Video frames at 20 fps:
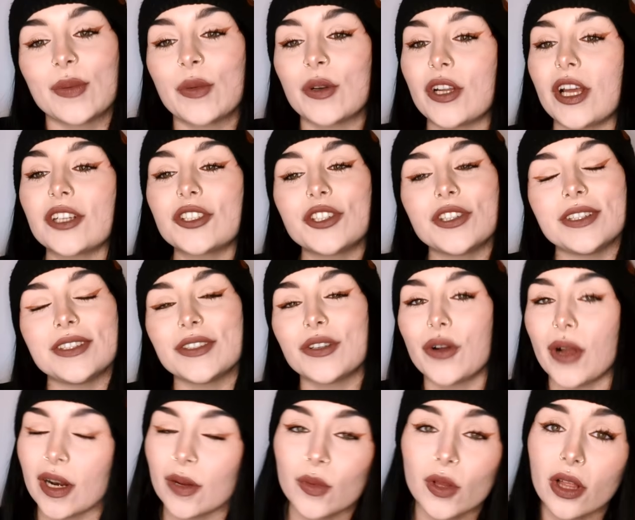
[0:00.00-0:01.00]
Production is
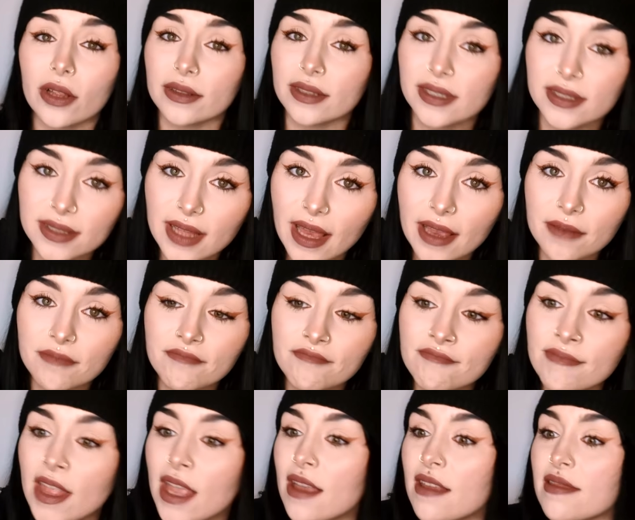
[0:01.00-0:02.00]
incredible on this thing.
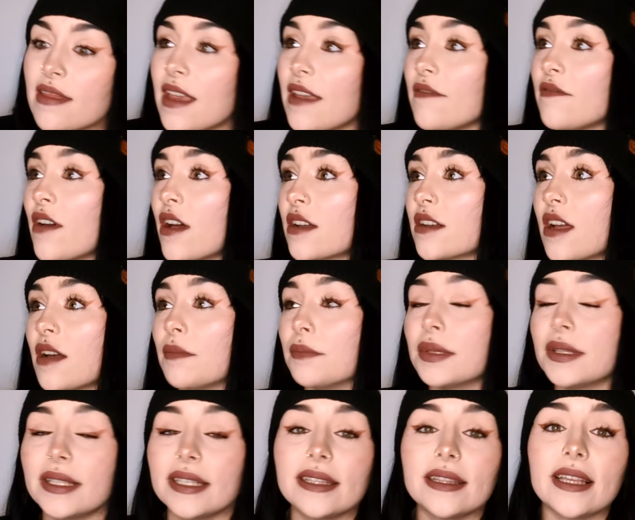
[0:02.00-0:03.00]
They've
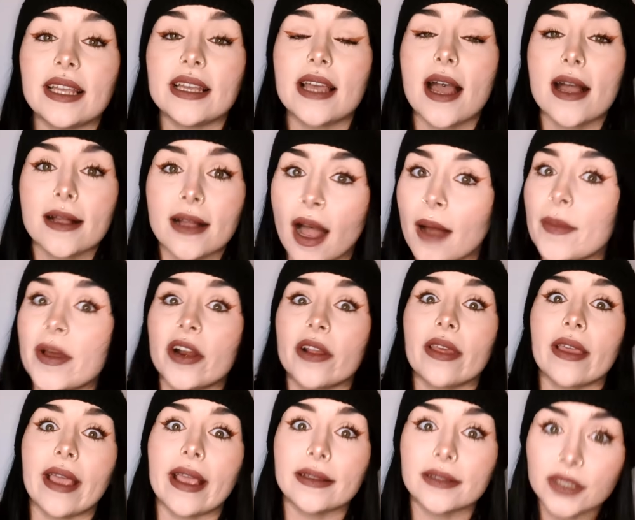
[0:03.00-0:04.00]
completely come out of
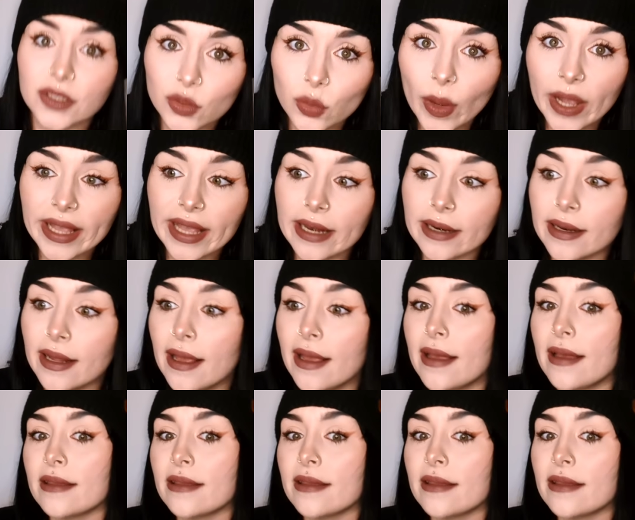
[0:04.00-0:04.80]
the gate swinging.